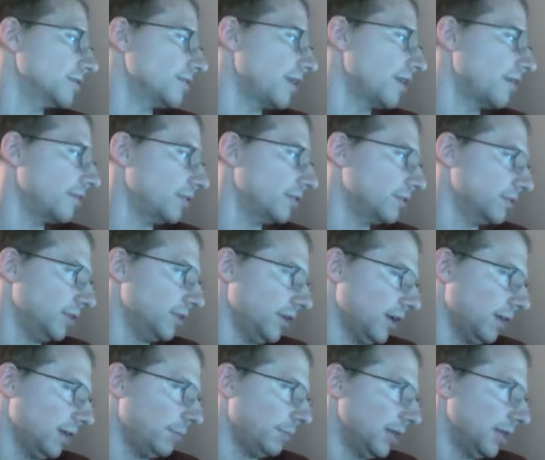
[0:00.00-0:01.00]
a 500.
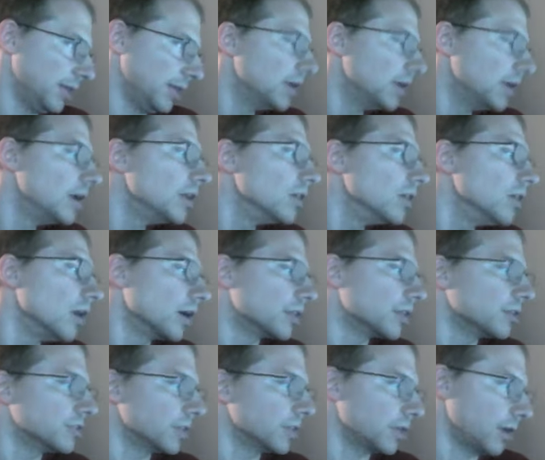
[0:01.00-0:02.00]
Yeah, I mean, like, look,
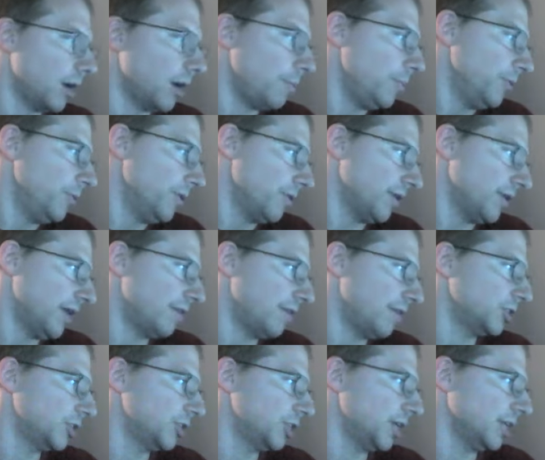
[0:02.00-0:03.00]
there's a couple there you'd have
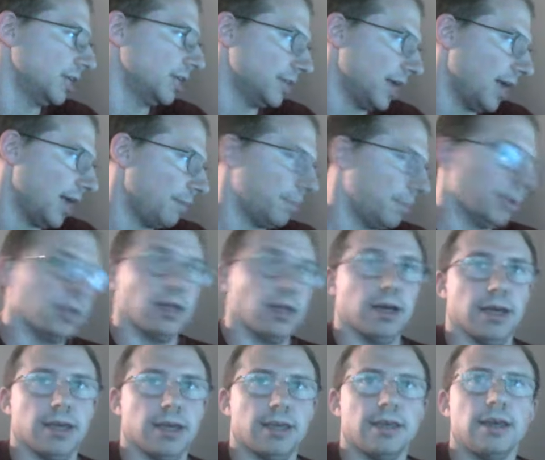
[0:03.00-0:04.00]
a chance at, but
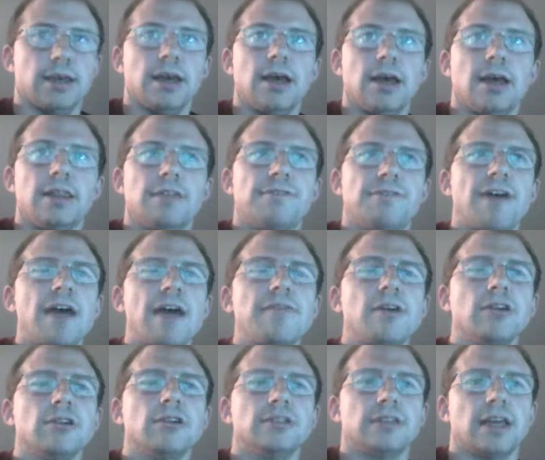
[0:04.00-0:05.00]
like the
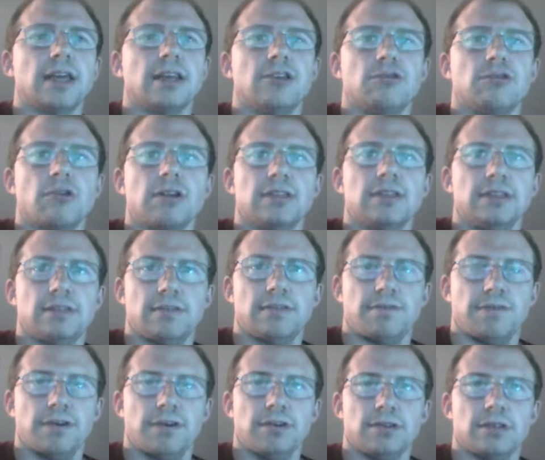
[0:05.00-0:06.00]
500s tend to draw decent
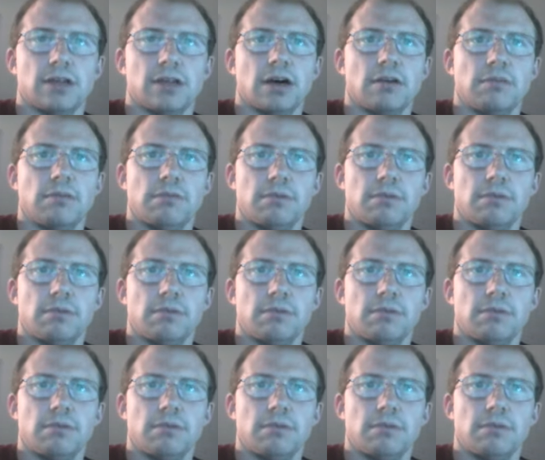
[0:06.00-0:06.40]
fields, though.